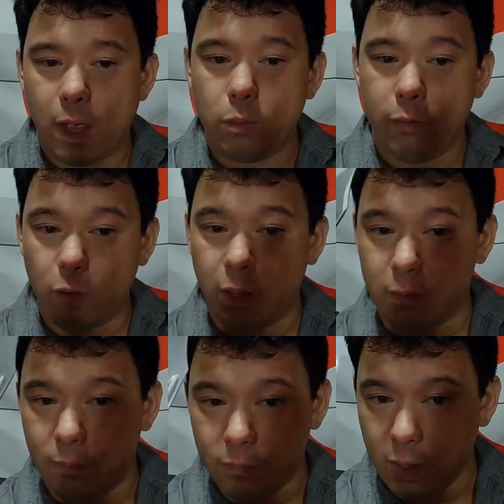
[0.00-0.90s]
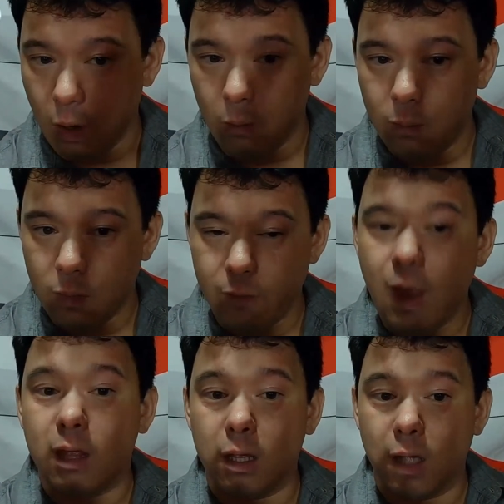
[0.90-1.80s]
And we've really, of
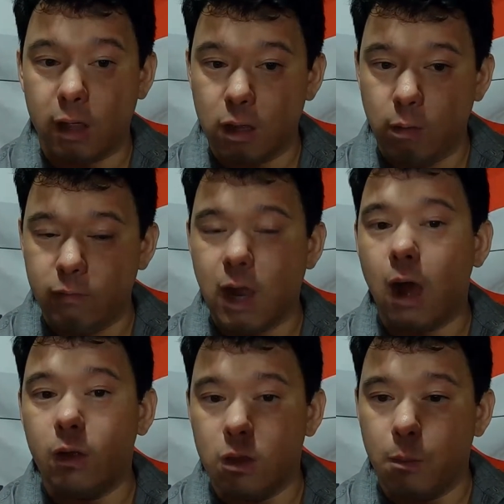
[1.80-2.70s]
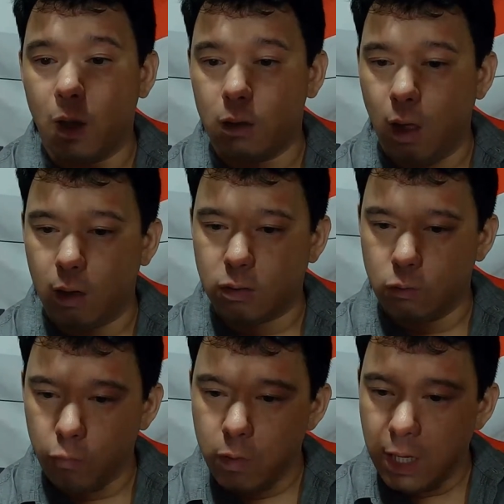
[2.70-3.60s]
anything, I think we've dialed in the button locks
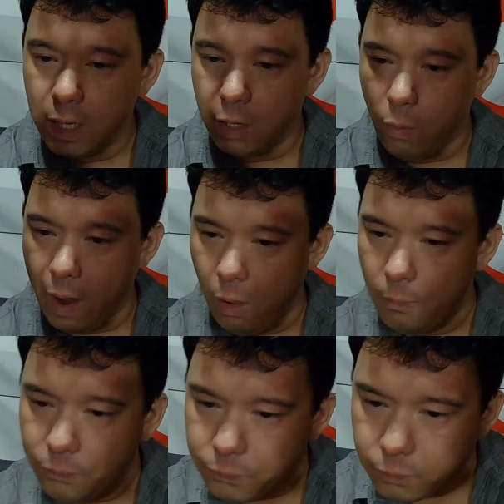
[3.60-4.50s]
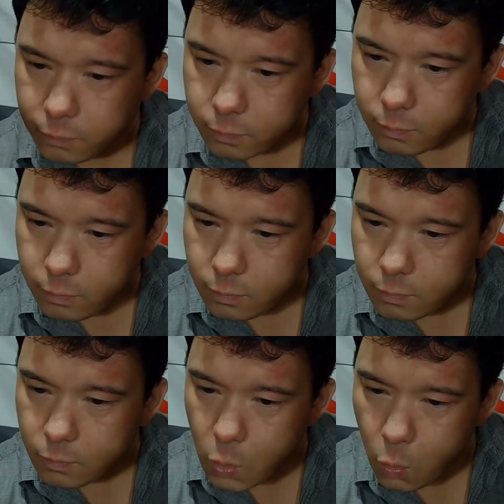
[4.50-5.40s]
really well.
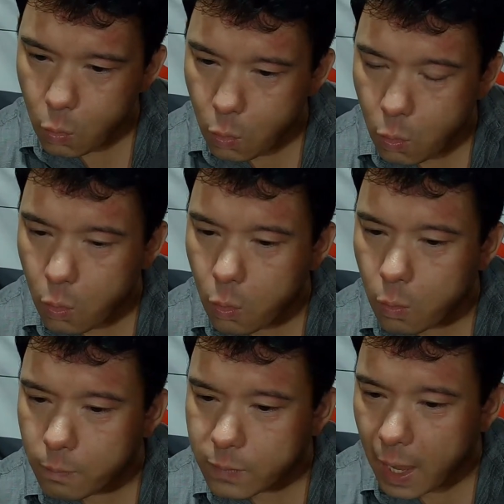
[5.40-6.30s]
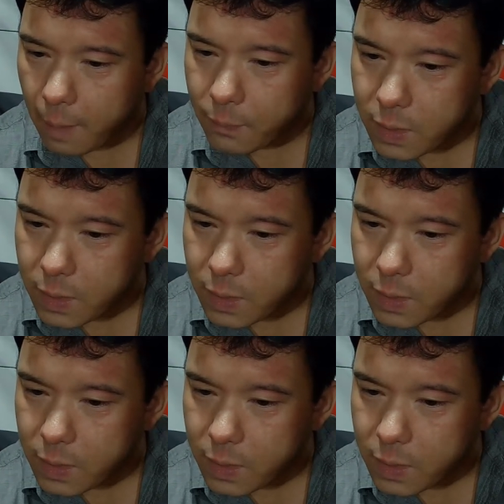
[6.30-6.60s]
Ooh, yeah.